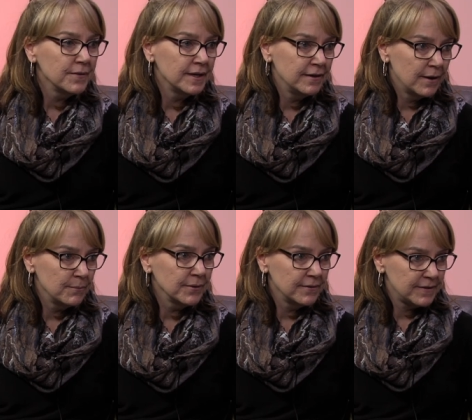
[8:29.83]
that a
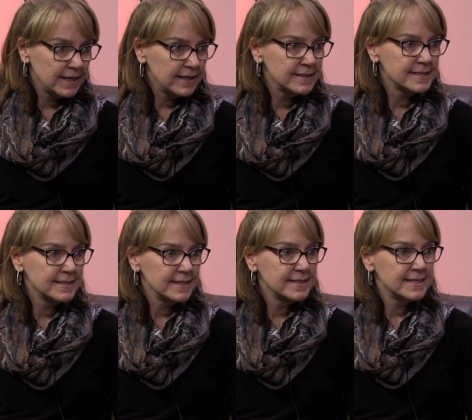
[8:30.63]
number of these
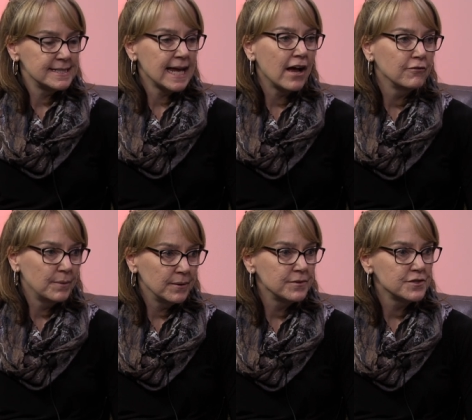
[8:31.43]
diseases have
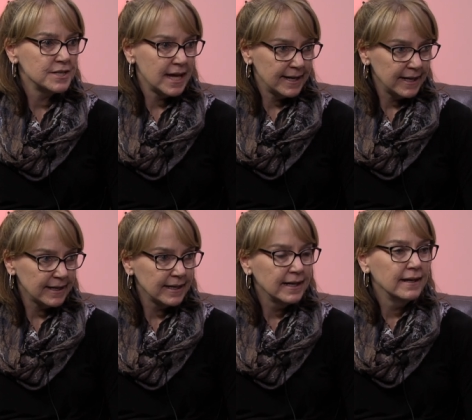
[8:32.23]
both
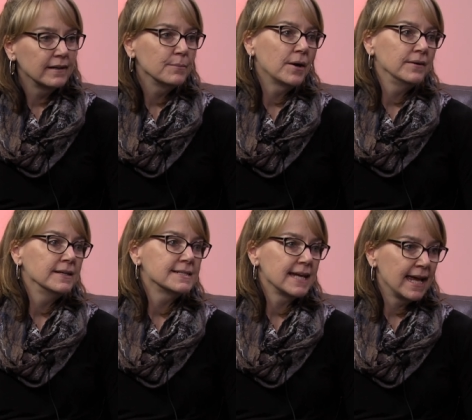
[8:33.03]
genetic
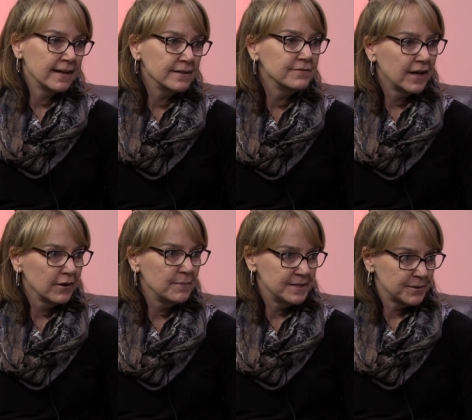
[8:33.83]
components and
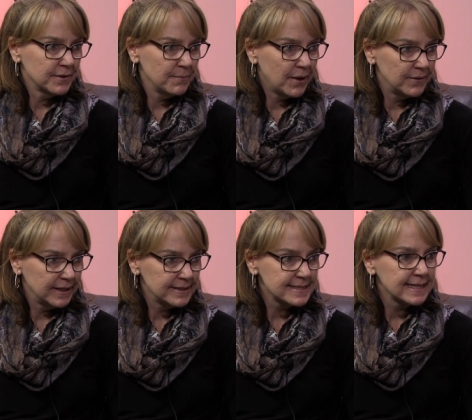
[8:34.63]
environmental
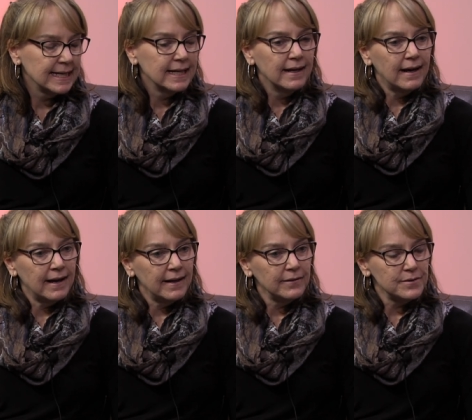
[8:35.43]
components.
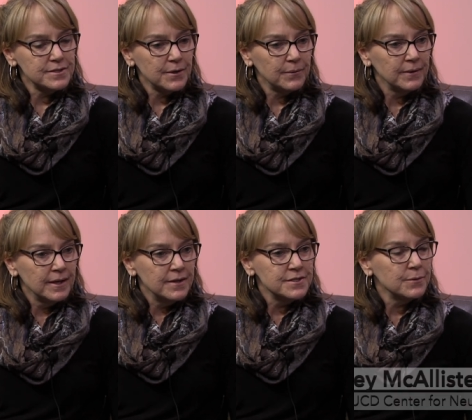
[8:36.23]
Uh, so,
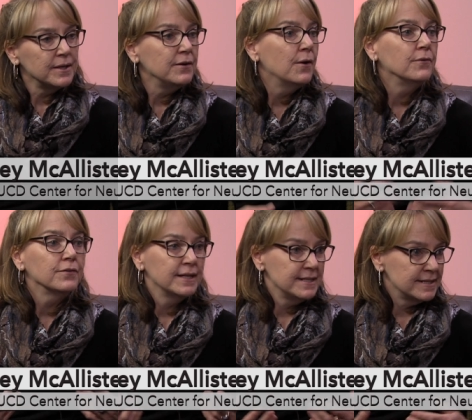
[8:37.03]
so we know, for
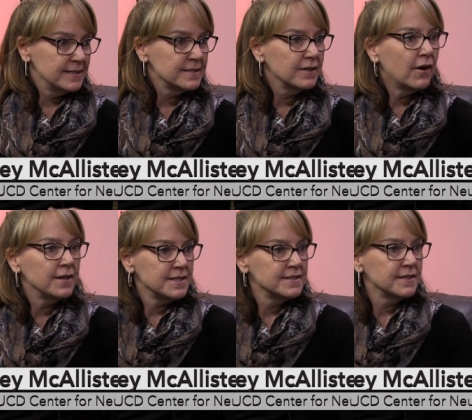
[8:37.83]
instance, that
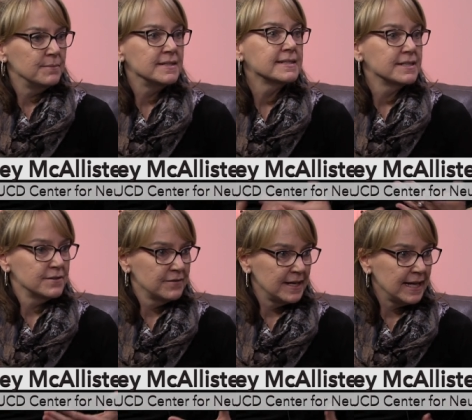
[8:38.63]
autism and
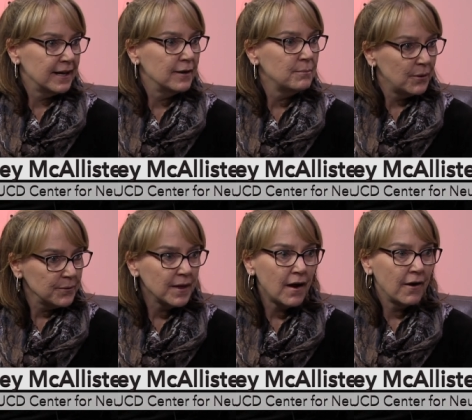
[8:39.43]
schizophrenia
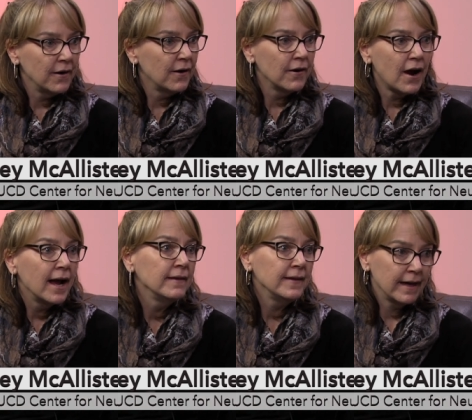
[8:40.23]
both are, are
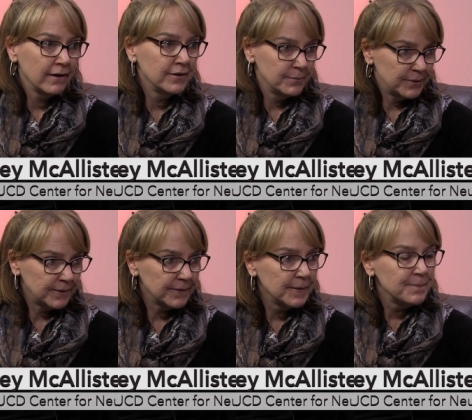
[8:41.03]
highly heritable,